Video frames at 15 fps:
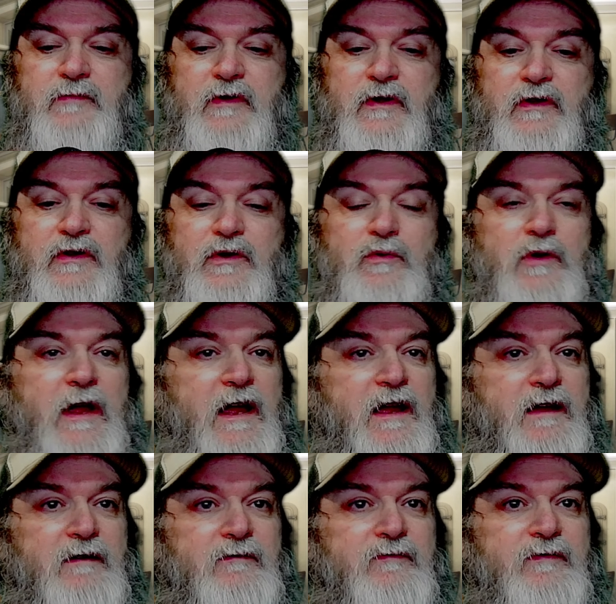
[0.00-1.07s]
you
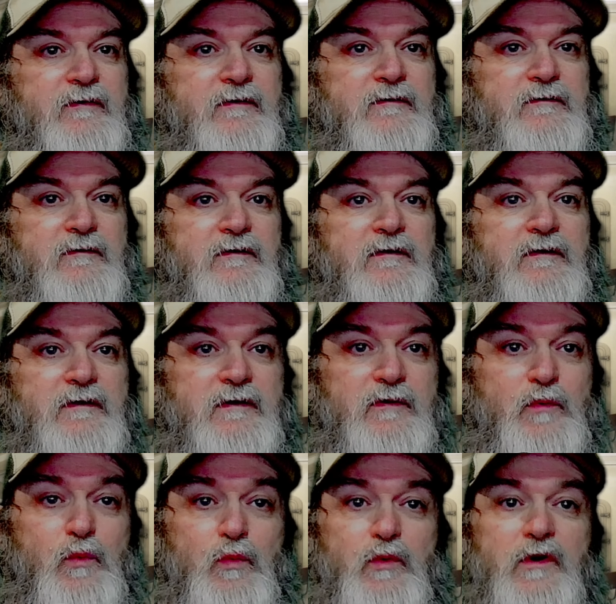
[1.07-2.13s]
have
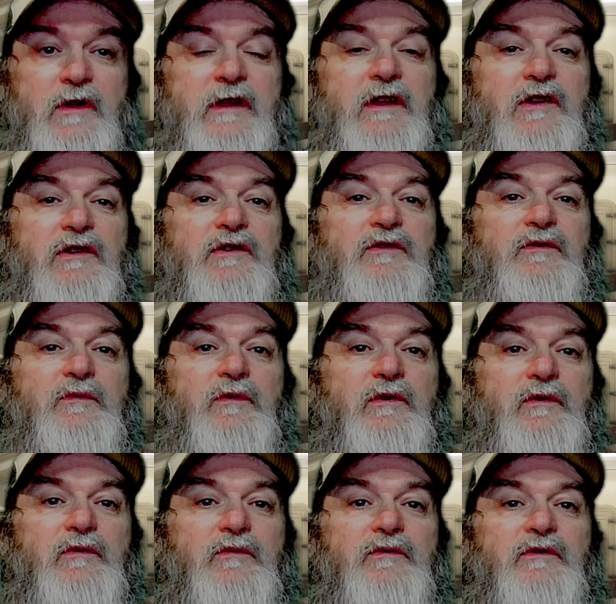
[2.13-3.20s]
really good
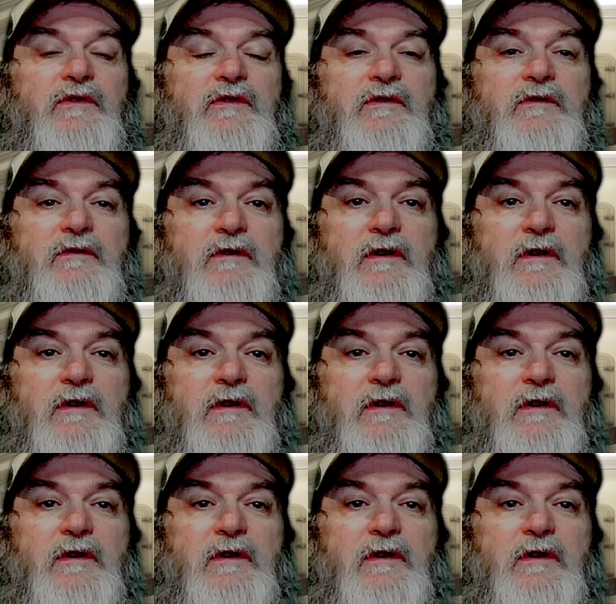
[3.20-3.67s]
screws